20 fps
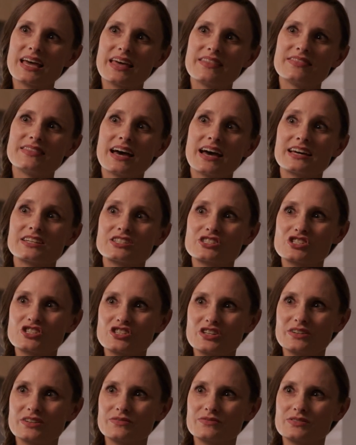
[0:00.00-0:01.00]
And that
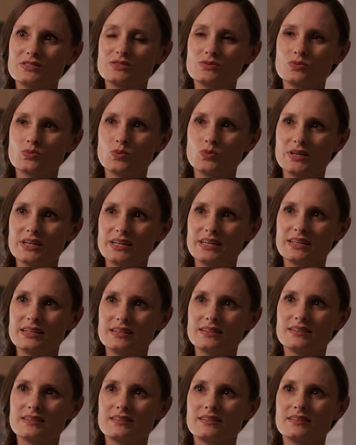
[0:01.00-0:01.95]
shifts when